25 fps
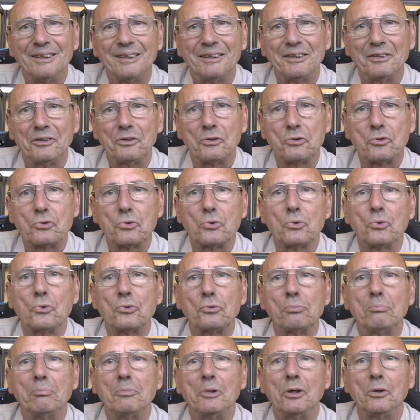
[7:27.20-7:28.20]
the
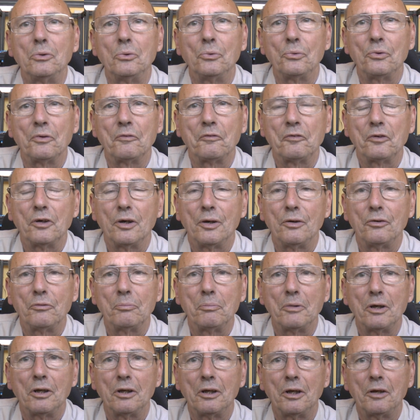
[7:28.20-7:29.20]
drawers metal, the frame's
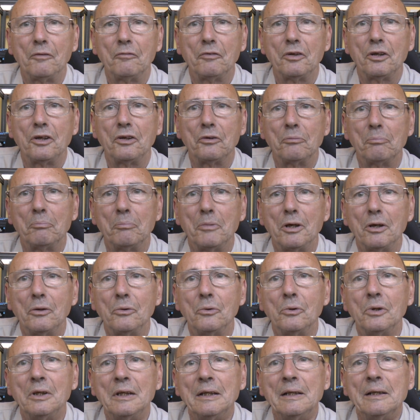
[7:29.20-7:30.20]
metal, everything's
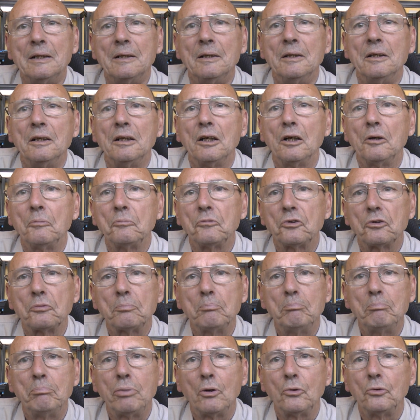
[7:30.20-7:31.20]
metal, I'm
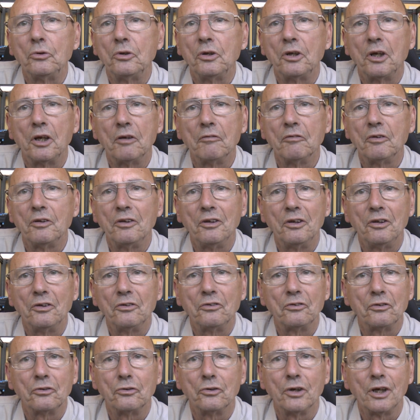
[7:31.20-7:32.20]
just bonding
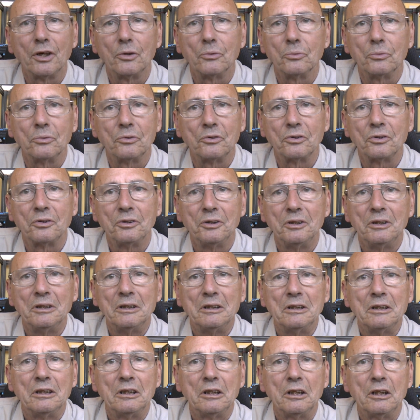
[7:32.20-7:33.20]
everything to ground.
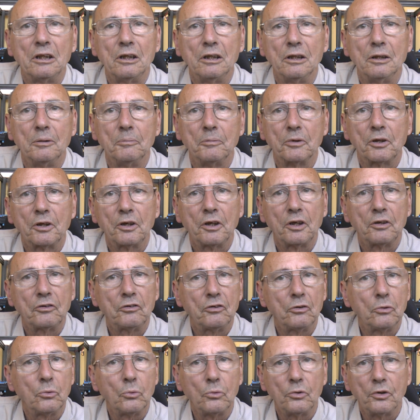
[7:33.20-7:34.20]
Um,
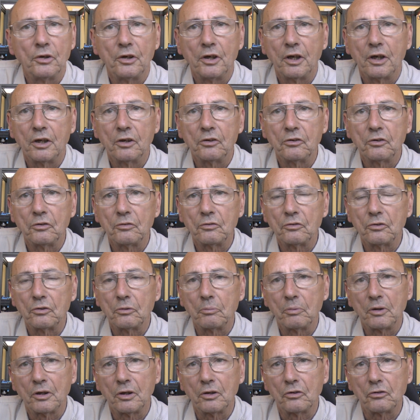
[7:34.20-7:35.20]
connected all the negatives of
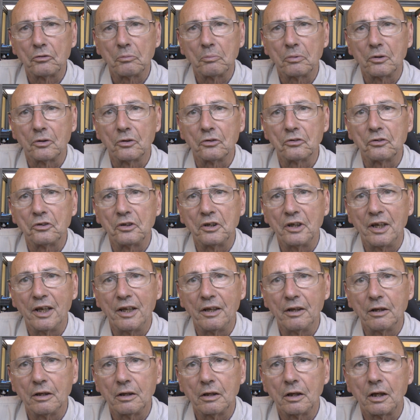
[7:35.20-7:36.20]
the power supplies
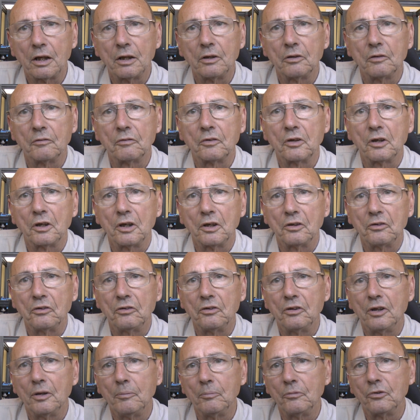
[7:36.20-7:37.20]
together and I've
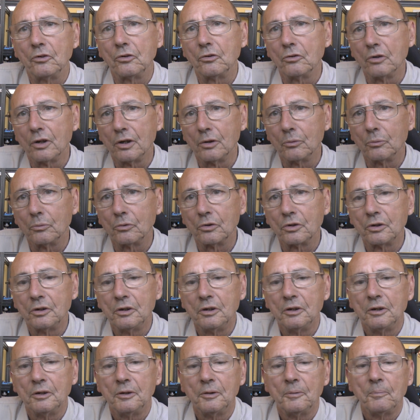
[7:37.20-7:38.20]
connected them to ground.
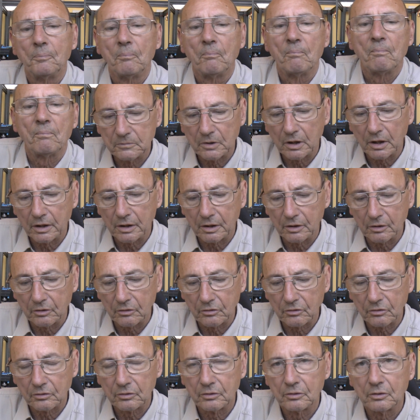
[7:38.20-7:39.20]

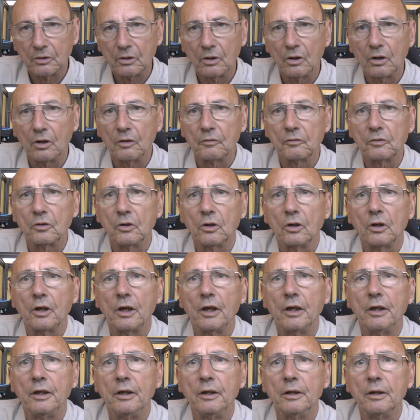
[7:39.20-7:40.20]
And I've got
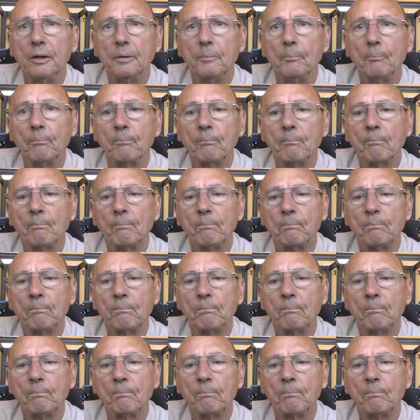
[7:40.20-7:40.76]
a um,